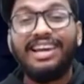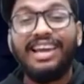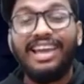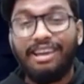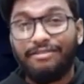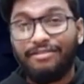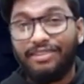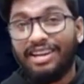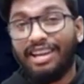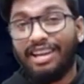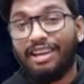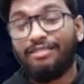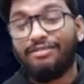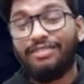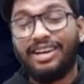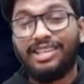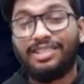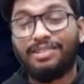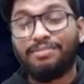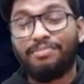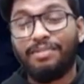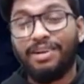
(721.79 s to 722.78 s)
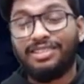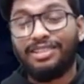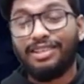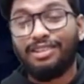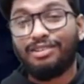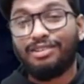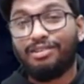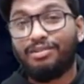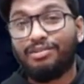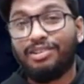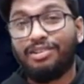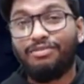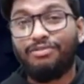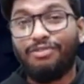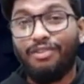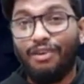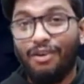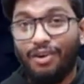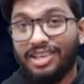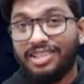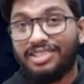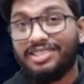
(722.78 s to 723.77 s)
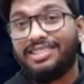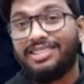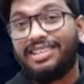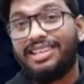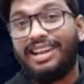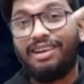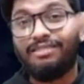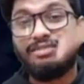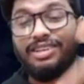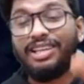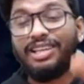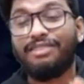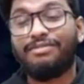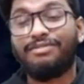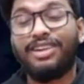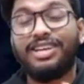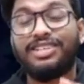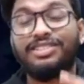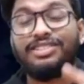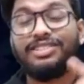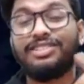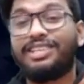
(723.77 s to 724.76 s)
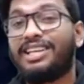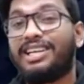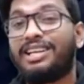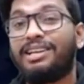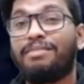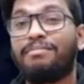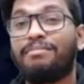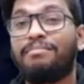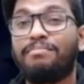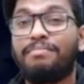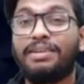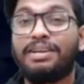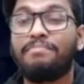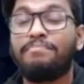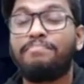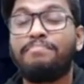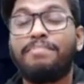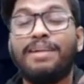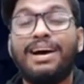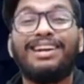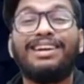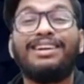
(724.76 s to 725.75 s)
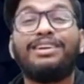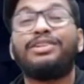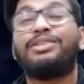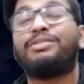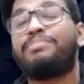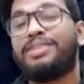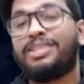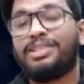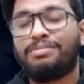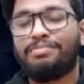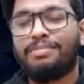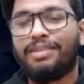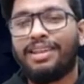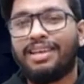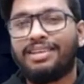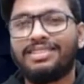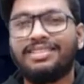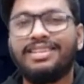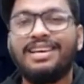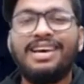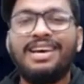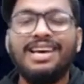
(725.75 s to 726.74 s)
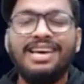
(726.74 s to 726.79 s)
If a ray of light is passing through the focus, then after refraction it will become parallel to the principal axis.